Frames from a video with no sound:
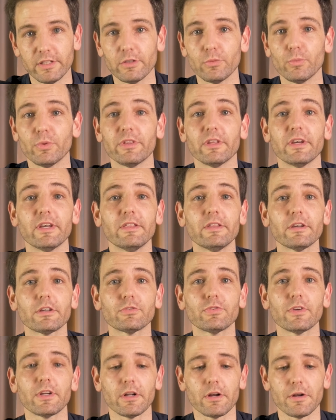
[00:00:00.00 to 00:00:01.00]
it with the
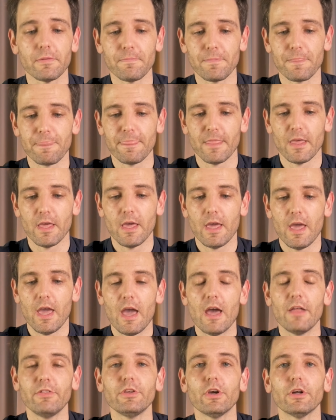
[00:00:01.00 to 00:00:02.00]
index finger,
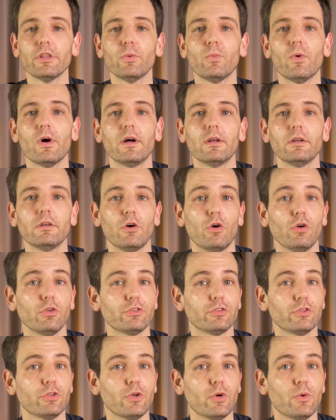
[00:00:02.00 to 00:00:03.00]
and the other one,
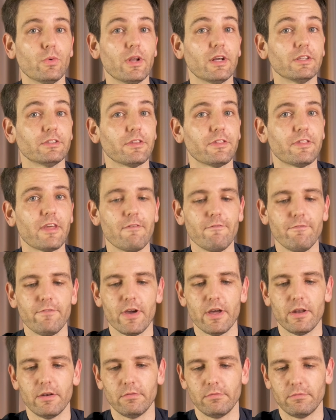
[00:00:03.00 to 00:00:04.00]
also known as a thumb
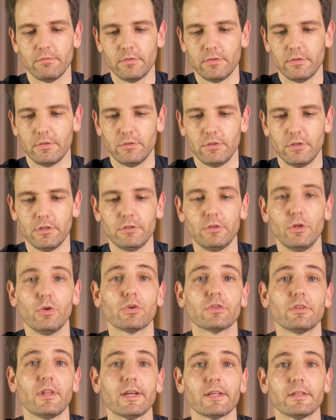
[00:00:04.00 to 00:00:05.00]
fan, it
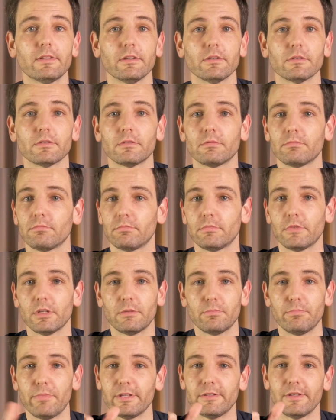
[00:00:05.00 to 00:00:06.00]
looks like this.
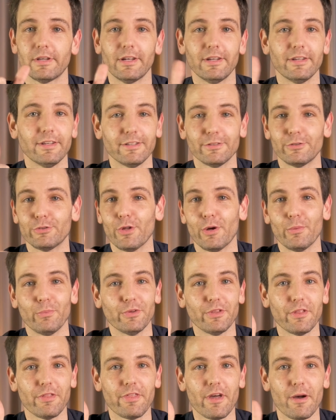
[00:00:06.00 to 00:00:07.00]
That basically it's done
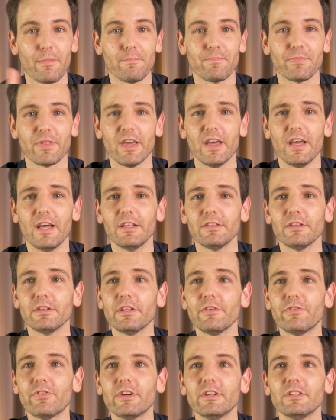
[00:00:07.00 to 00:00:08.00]
with a thumb. The
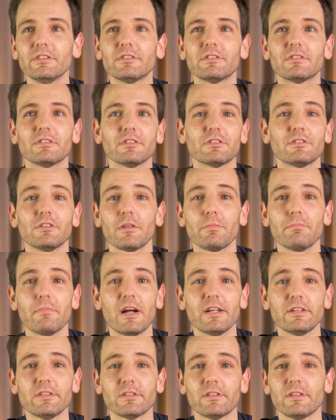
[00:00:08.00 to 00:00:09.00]
difference is not
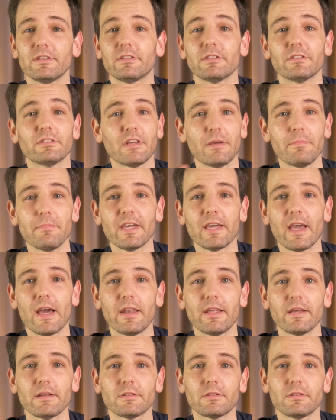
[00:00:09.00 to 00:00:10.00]
much, it's the same
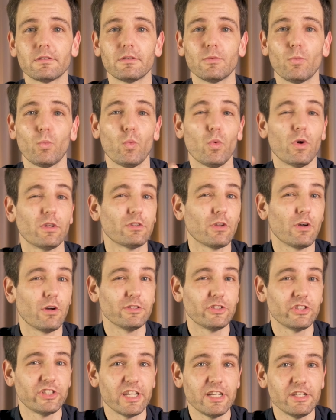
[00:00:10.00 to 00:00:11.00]
mechanics.
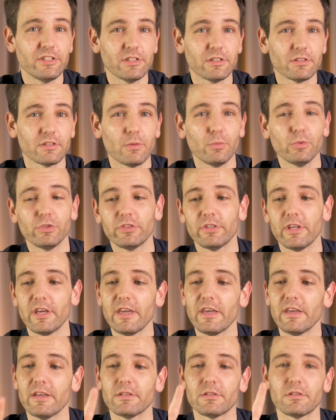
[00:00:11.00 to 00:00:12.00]
What changes, I would
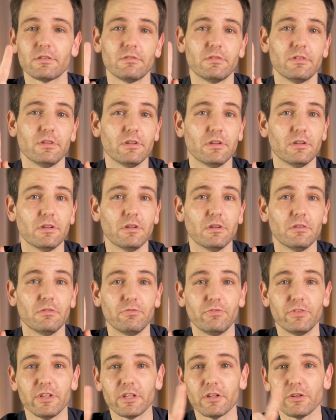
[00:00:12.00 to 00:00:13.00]
say, is the
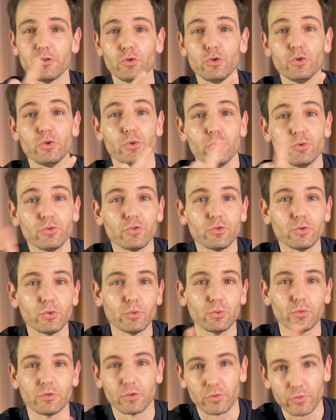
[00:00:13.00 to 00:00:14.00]
finger you use
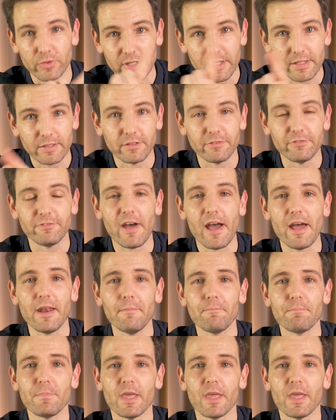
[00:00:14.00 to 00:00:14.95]
to create the fan.